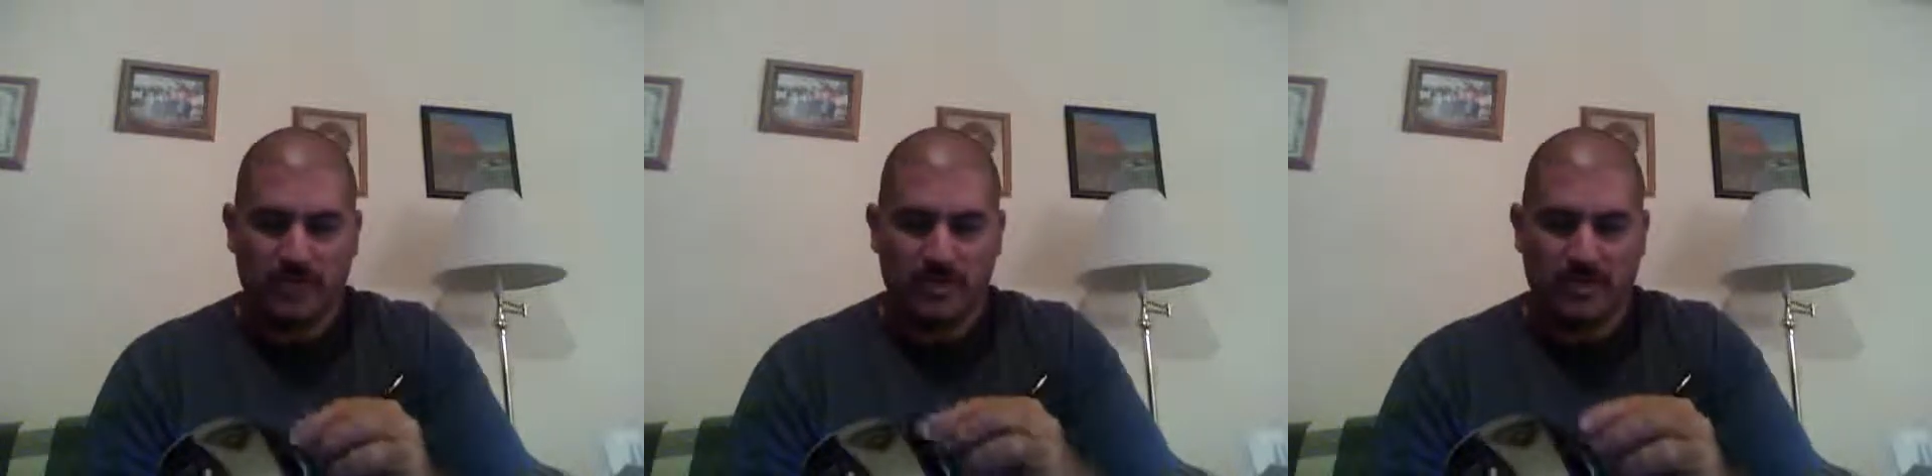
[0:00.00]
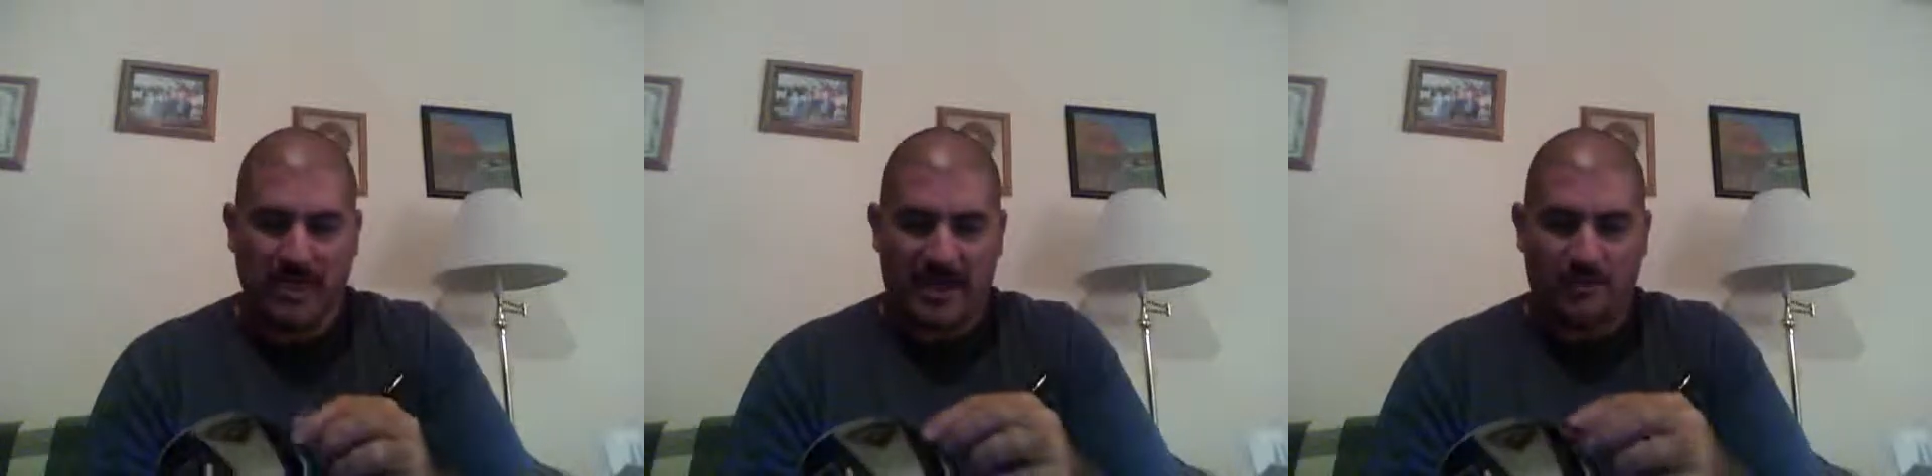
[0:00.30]
the
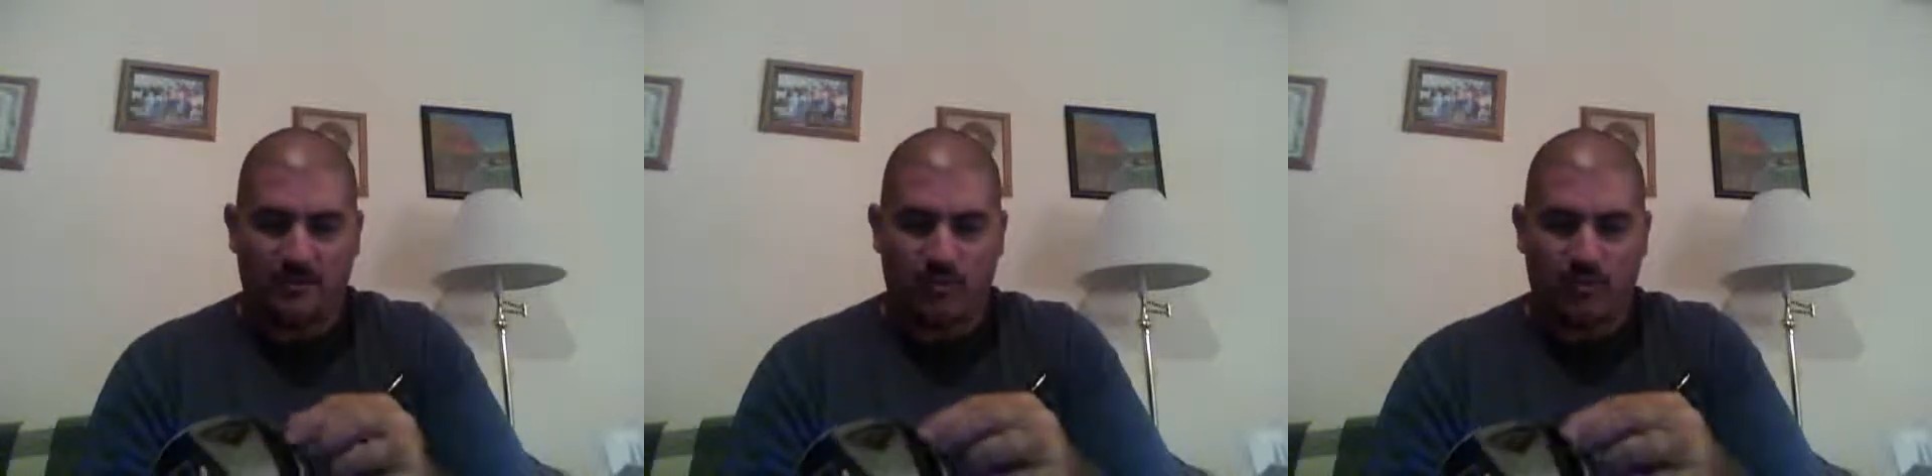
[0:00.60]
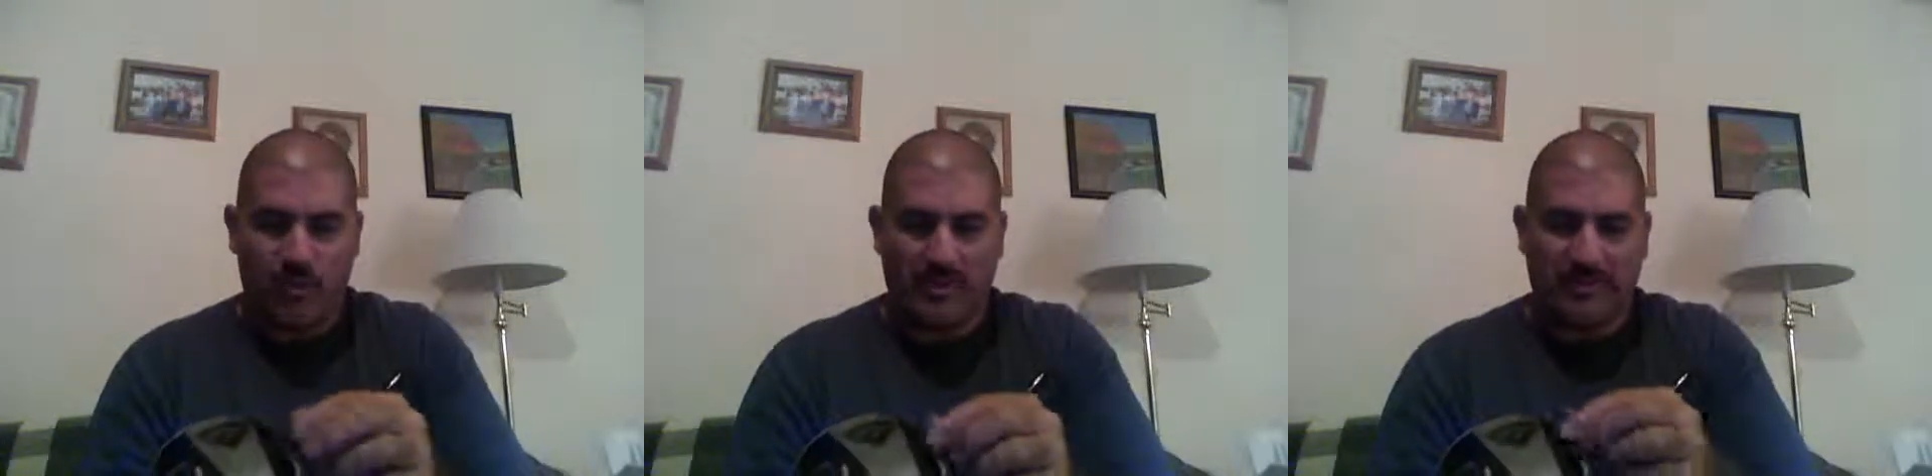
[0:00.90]
actual
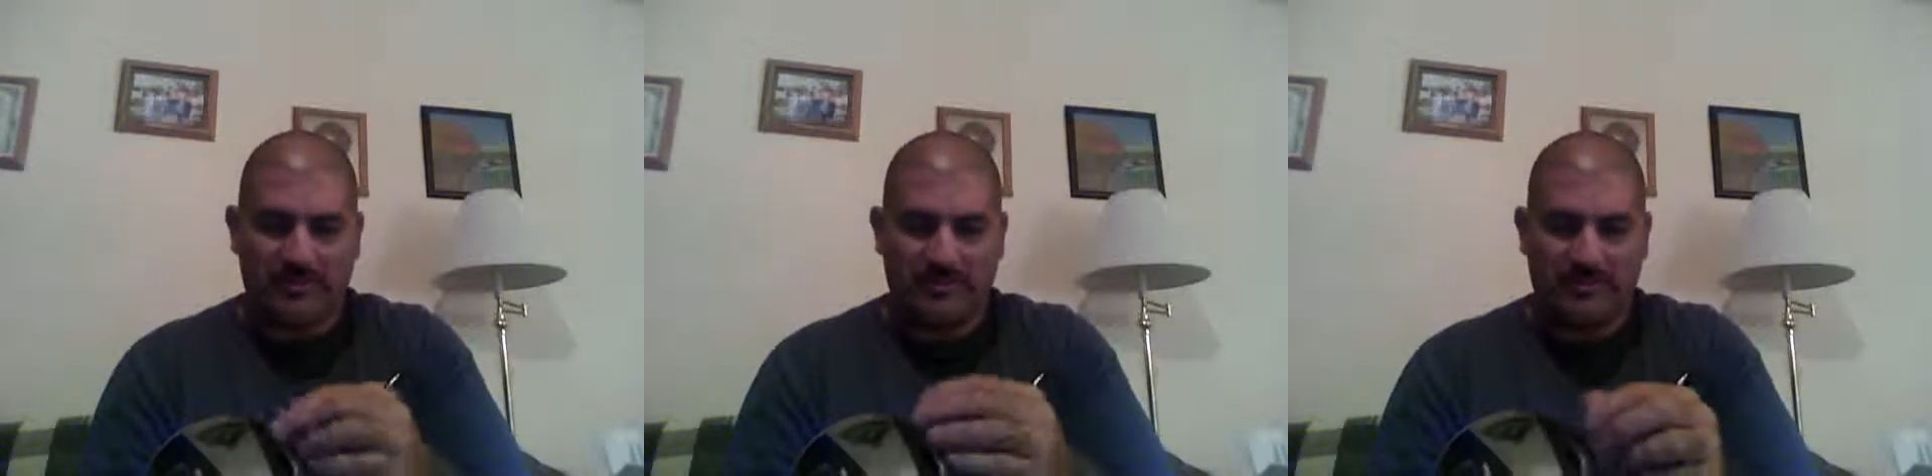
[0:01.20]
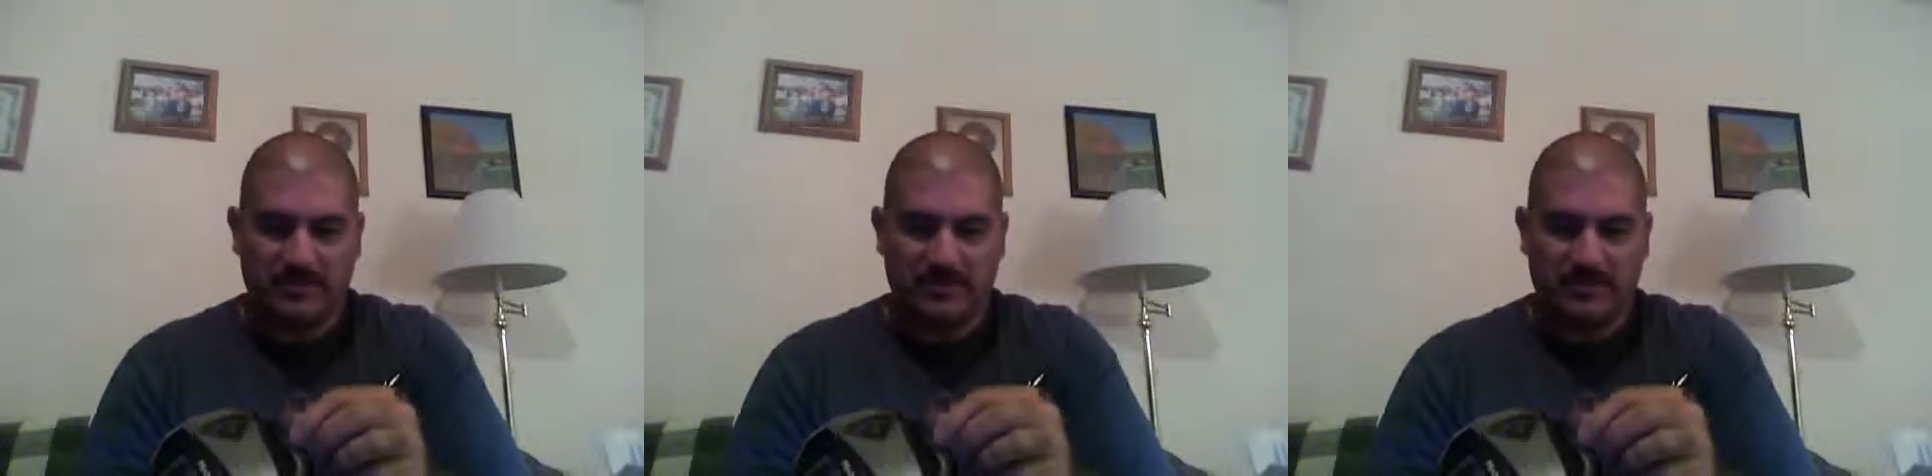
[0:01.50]
weights